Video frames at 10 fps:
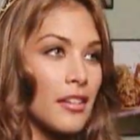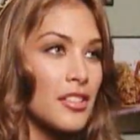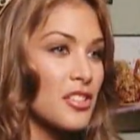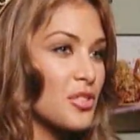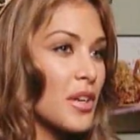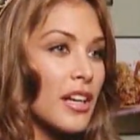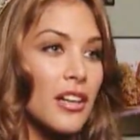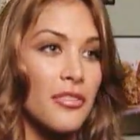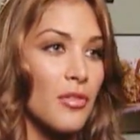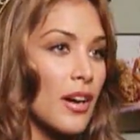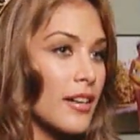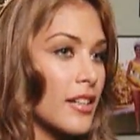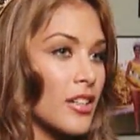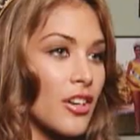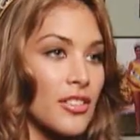Just drink a lot of water
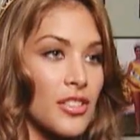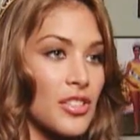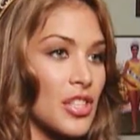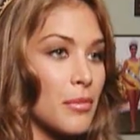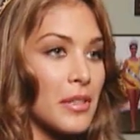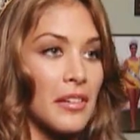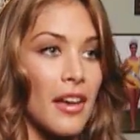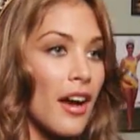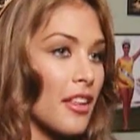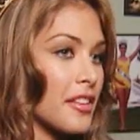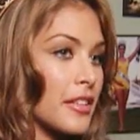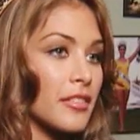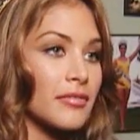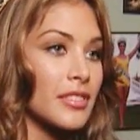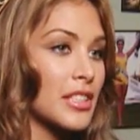and go to the gym and eat
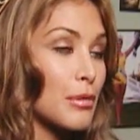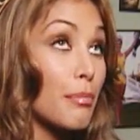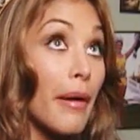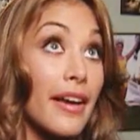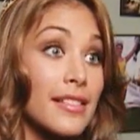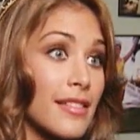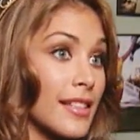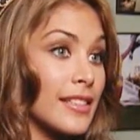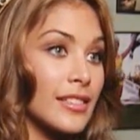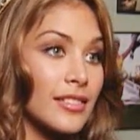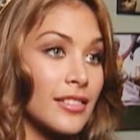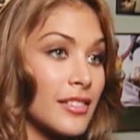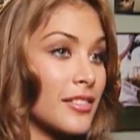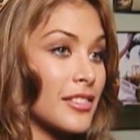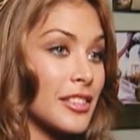healthy. It's the best thing,
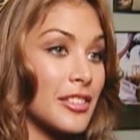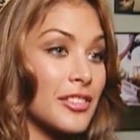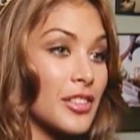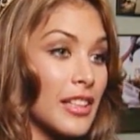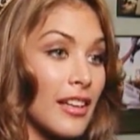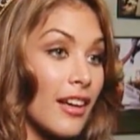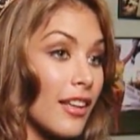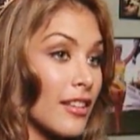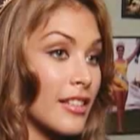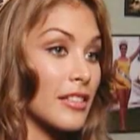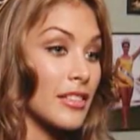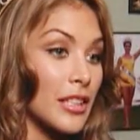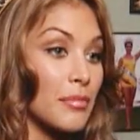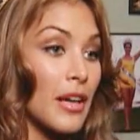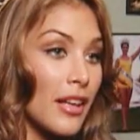you know, to eat healthy and
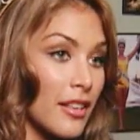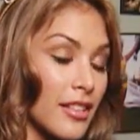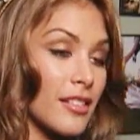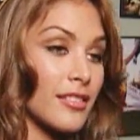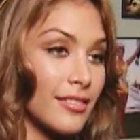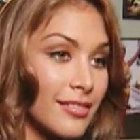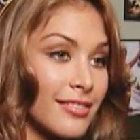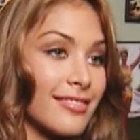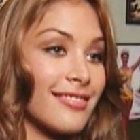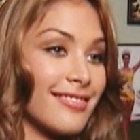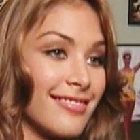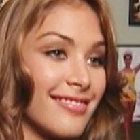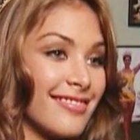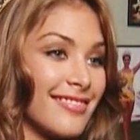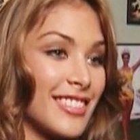keep healthy.
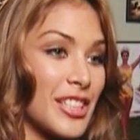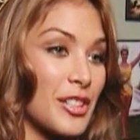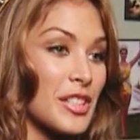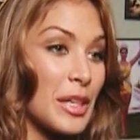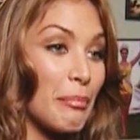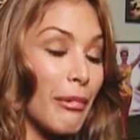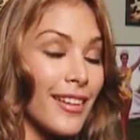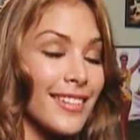Your temple.